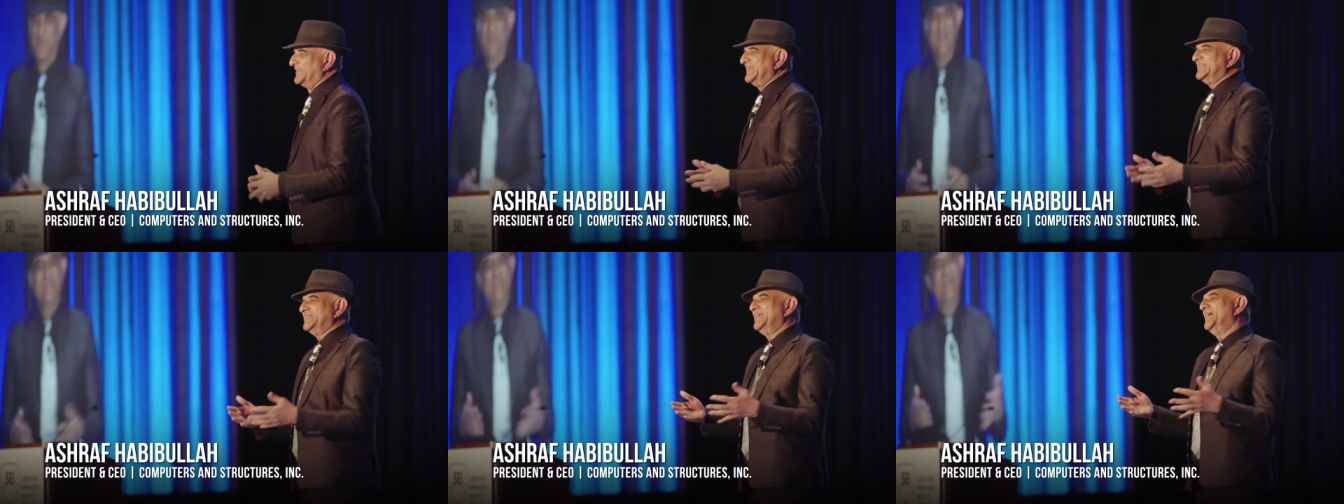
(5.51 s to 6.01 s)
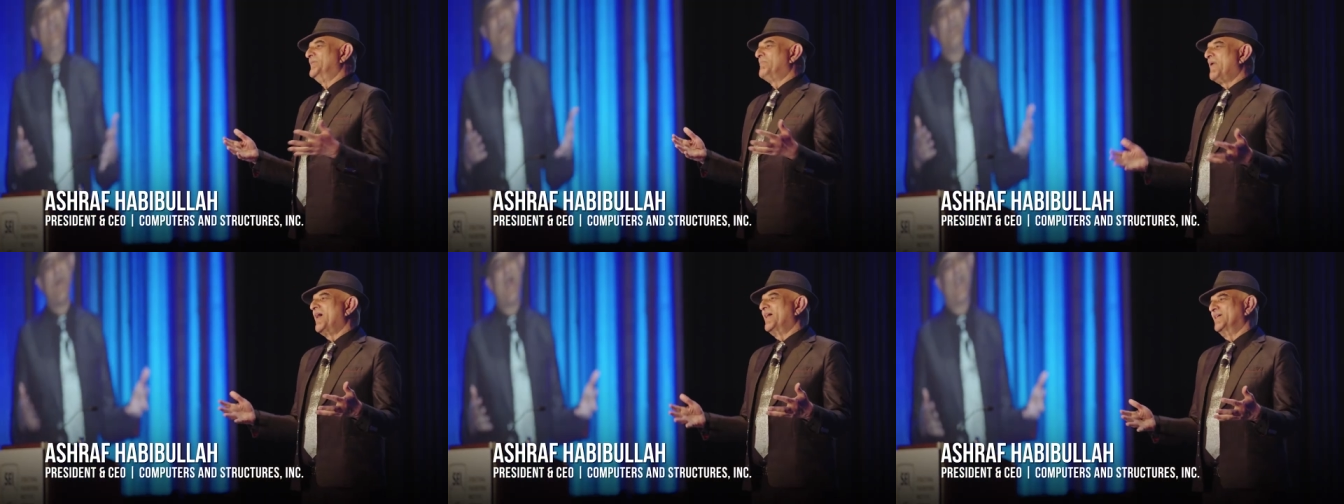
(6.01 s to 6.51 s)
So this
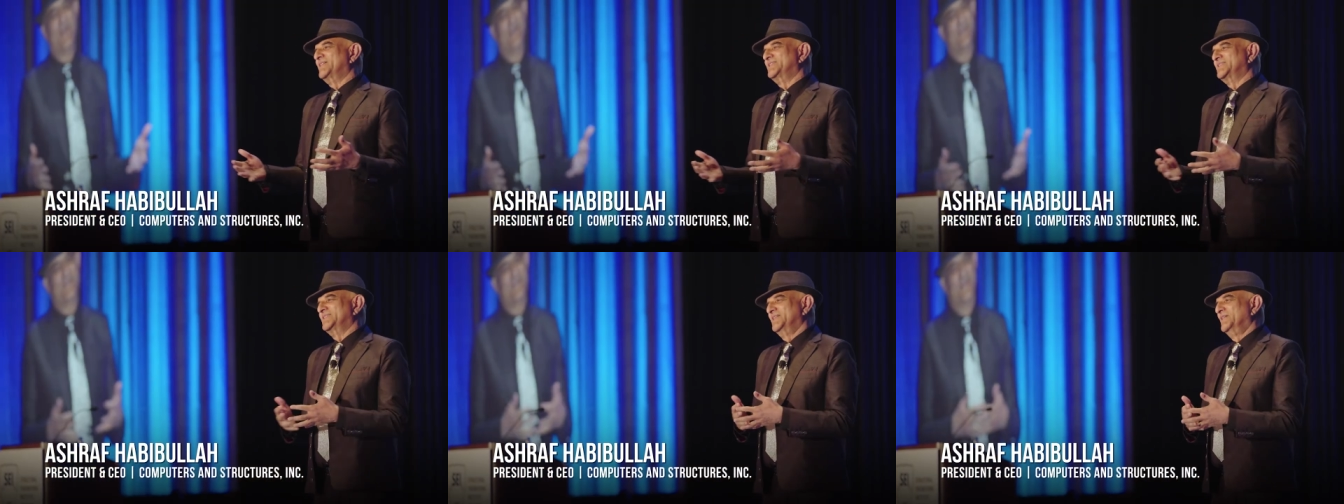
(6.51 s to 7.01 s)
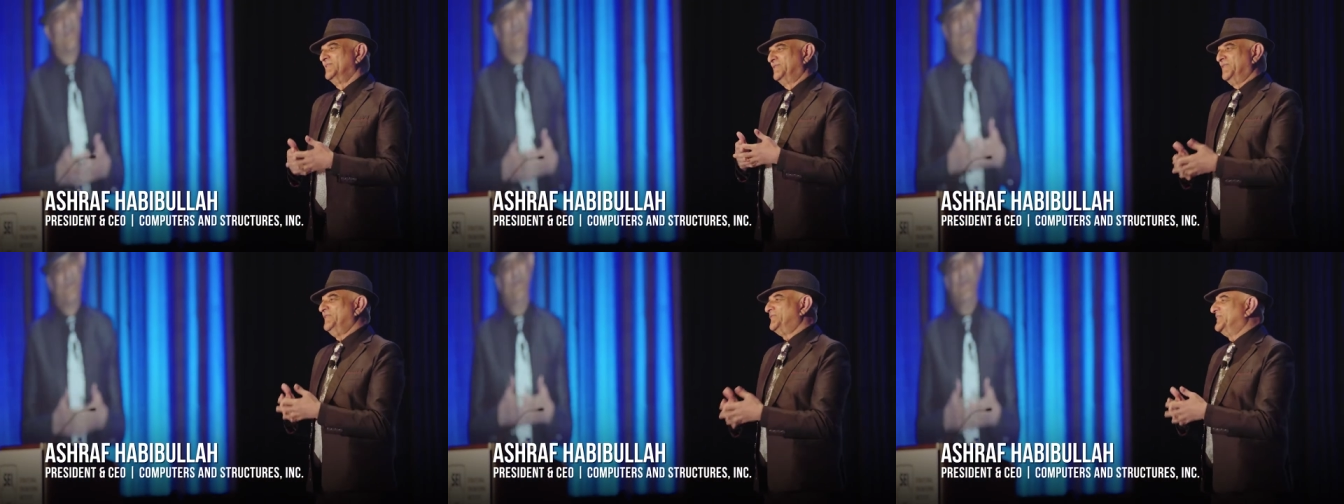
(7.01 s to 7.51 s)
year marks
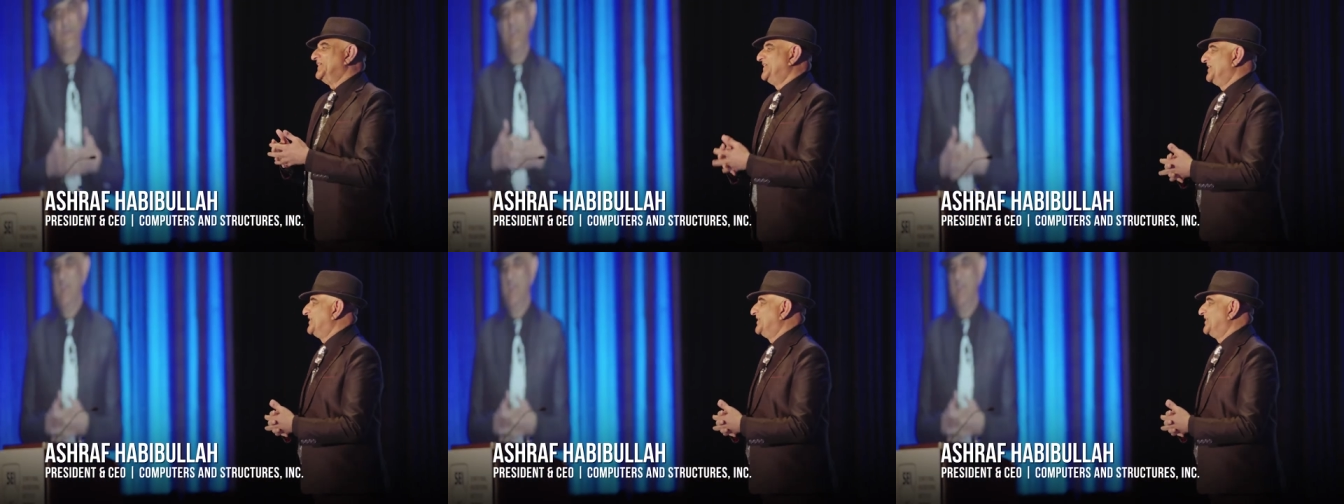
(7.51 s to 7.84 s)
50